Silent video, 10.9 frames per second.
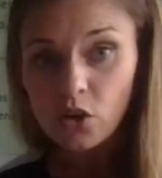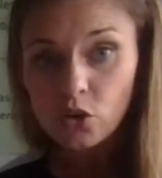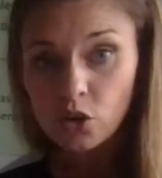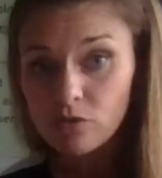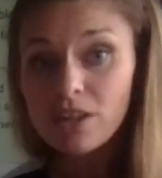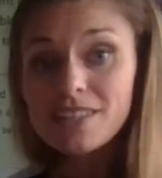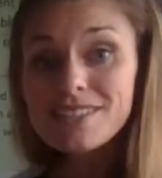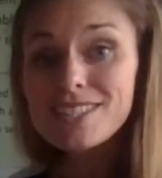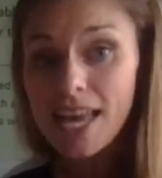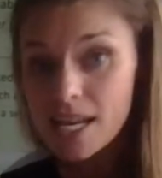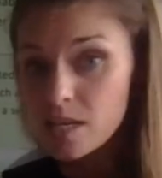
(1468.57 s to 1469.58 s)
You can write
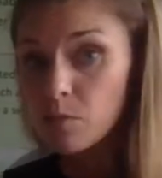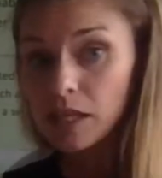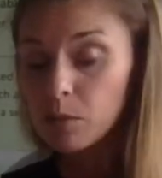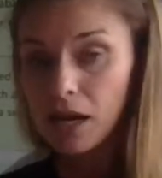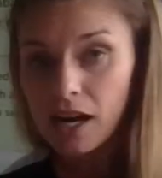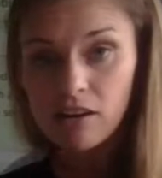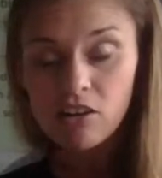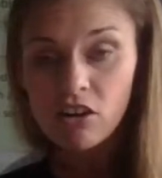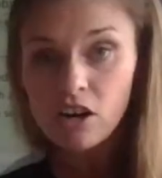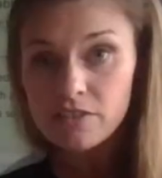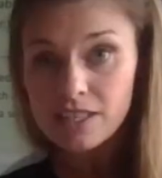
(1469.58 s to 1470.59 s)
10p
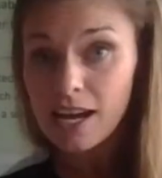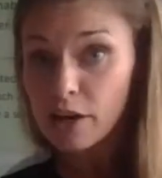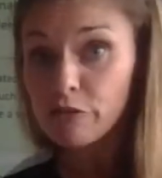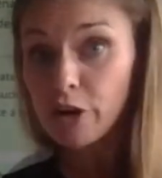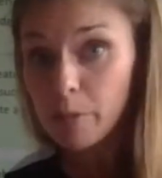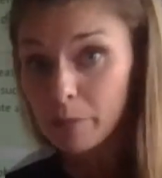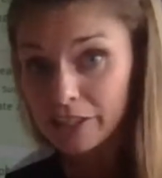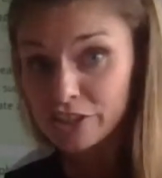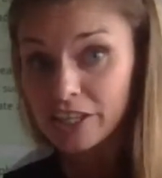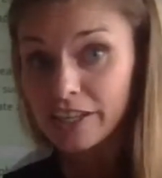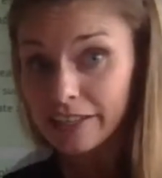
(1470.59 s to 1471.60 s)
paragraphs that are
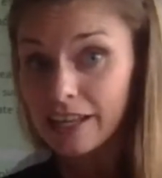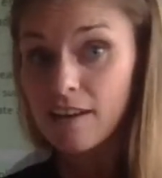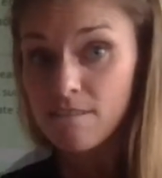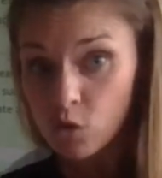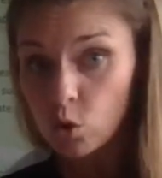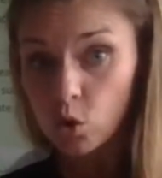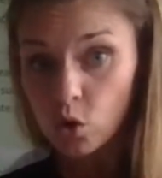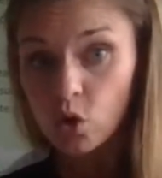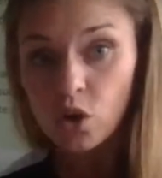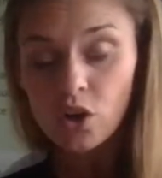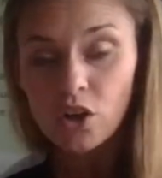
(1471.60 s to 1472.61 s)
rubbish and get a 4.